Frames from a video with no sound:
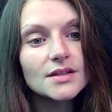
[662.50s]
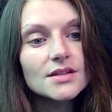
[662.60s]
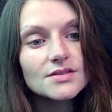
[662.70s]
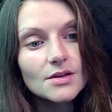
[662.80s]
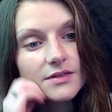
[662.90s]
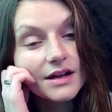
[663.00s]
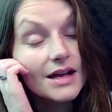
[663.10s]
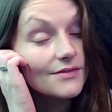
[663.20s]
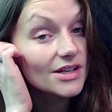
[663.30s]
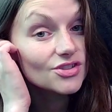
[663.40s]
So I've,
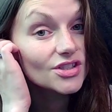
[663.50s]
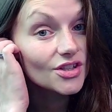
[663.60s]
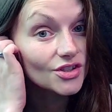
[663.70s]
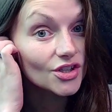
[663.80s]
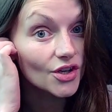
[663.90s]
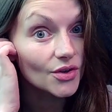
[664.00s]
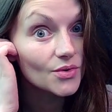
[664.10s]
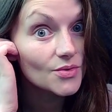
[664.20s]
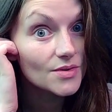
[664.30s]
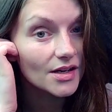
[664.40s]
I've actually got to
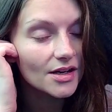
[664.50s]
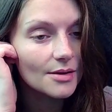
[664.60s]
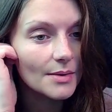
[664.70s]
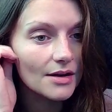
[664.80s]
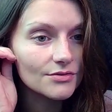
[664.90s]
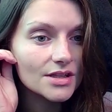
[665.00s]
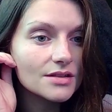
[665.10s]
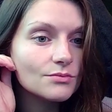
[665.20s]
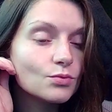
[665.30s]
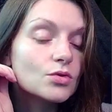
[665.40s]
go. Um, I
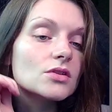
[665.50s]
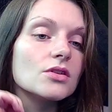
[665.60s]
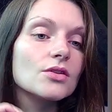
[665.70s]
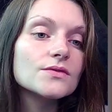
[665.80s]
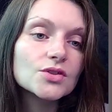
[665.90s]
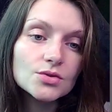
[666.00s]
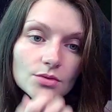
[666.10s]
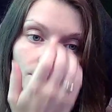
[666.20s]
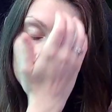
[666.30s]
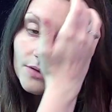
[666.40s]
really would love to
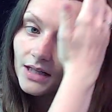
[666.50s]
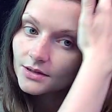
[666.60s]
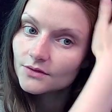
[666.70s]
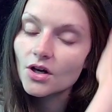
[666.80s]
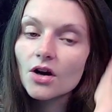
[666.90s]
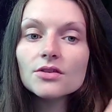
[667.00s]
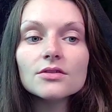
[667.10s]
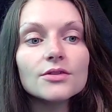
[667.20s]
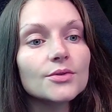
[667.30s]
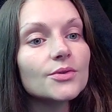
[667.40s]
have kind of gone
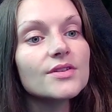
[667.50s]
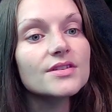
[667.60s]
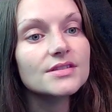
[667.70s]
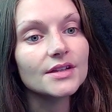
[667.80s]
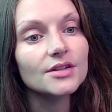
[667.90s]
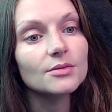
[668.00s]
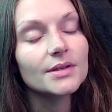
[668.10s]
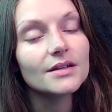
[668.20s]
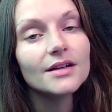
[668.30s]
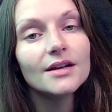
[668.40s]
through this a little
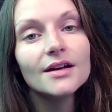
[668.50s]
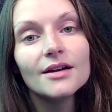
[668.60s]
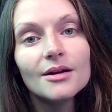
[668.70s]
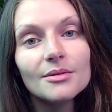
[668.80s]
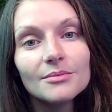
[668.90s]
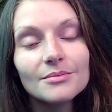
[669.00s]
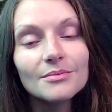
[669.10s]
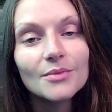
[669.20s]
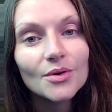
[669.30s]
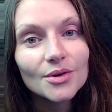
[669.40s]
bit
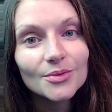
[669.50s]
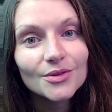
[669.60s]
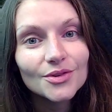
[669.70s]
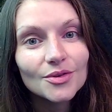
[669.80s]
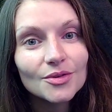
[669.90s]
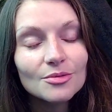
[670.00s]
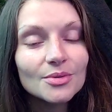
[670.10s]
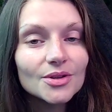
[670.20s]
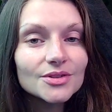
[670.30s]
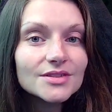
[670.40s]
more with you,
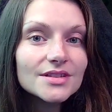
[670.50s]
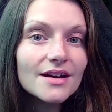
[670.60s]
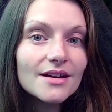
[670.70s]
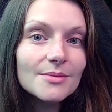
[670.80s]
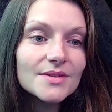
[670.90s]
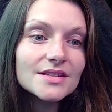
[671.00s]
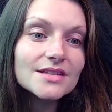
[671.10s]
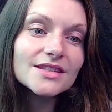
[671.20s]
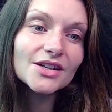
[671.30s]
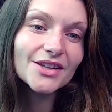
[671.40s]
but um, this is
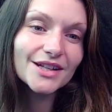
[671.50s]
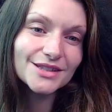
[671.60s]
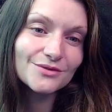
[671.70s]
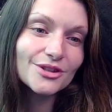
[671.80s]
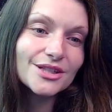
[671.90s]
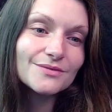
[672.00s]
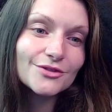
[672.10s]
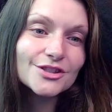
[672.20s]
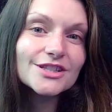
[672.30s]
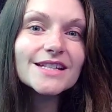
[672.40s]
the collective reading
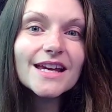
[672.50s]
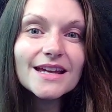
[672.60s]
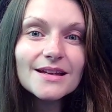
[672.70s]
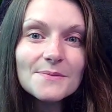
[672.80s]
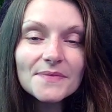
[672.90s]
for today,